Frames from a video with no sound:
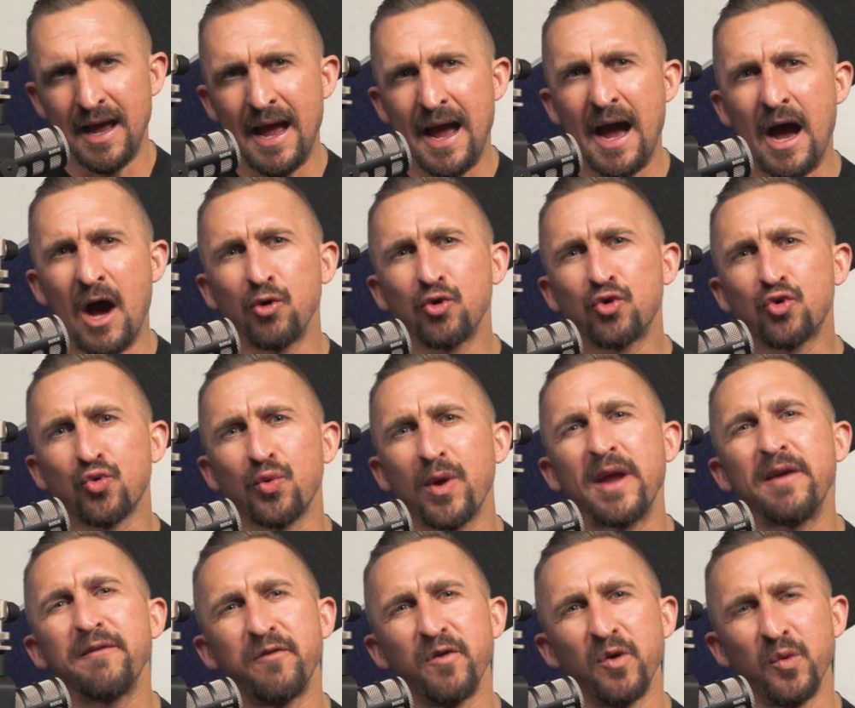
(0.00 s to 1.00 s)
How
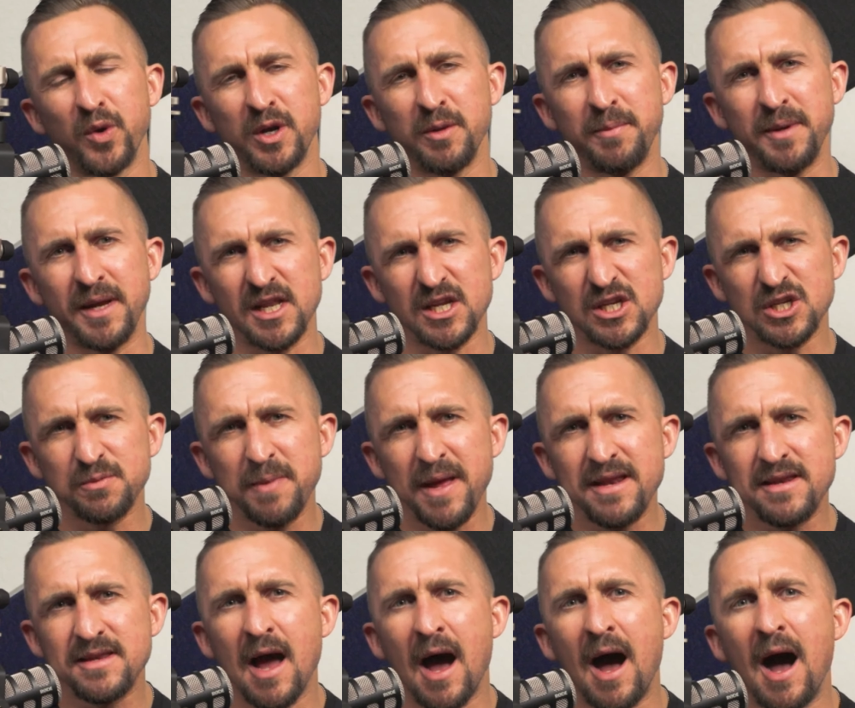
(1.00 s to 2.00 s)
grateful would he be to
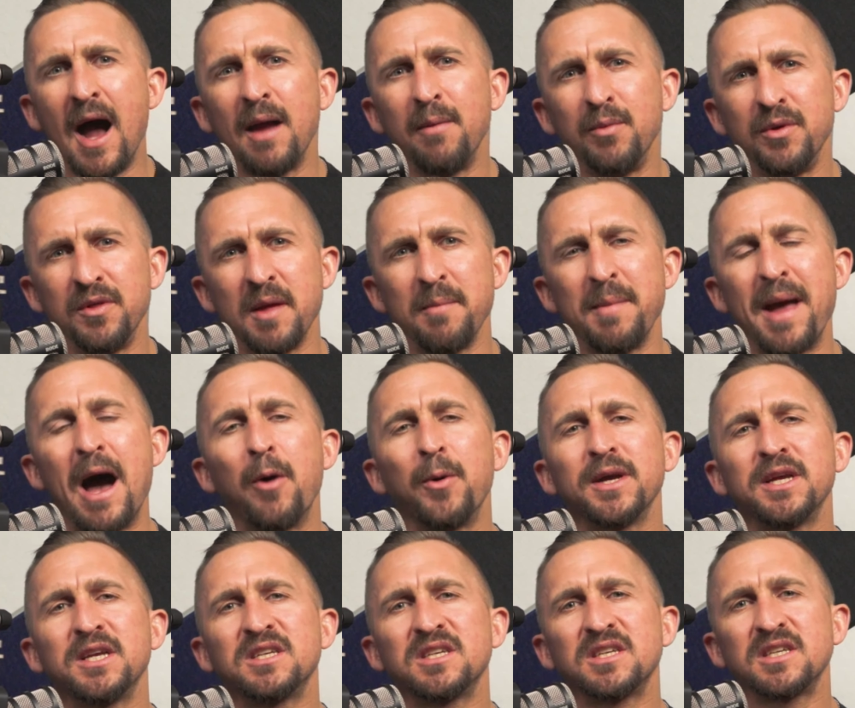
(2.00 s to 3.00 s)
spend time with them? How
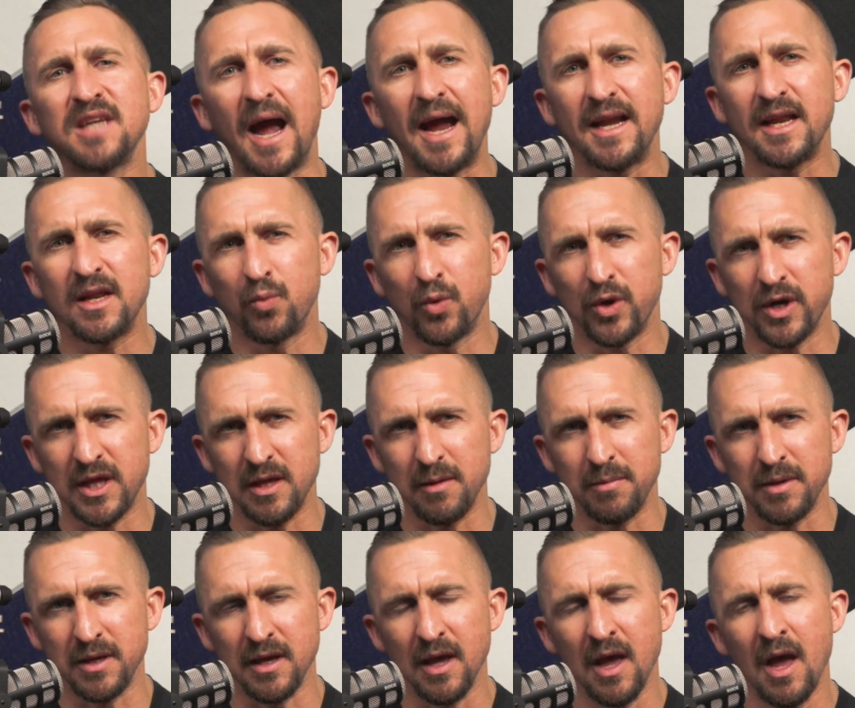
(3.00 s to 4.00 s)
excited would he
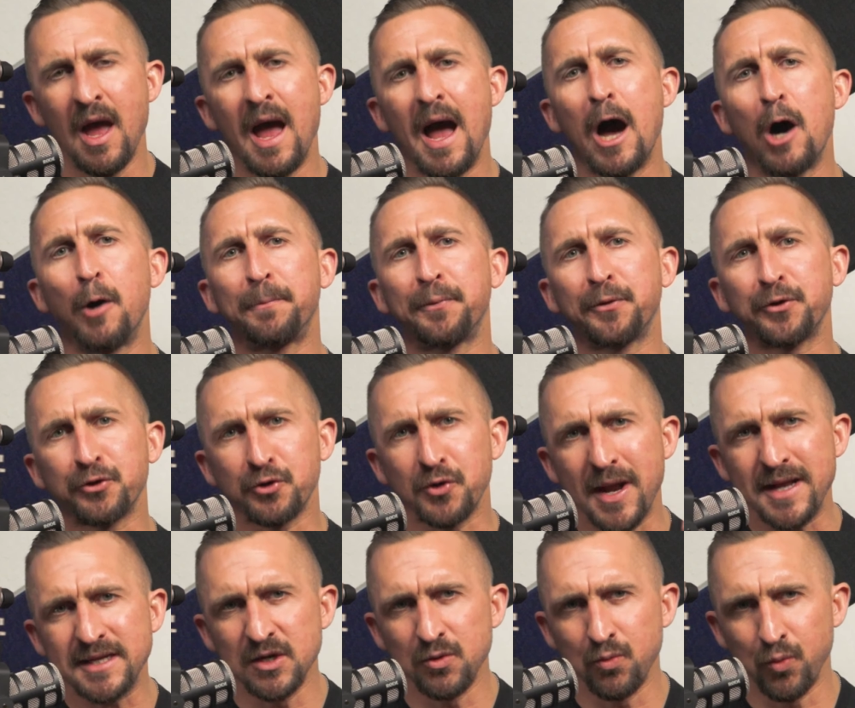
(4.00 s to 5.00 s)
be? How
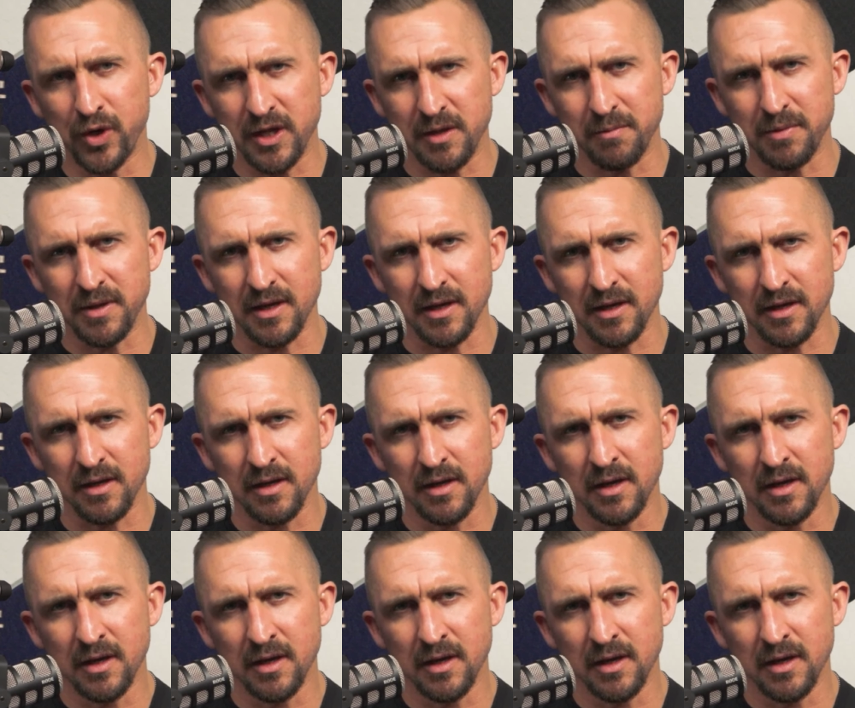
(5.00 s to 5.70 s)
present would he be?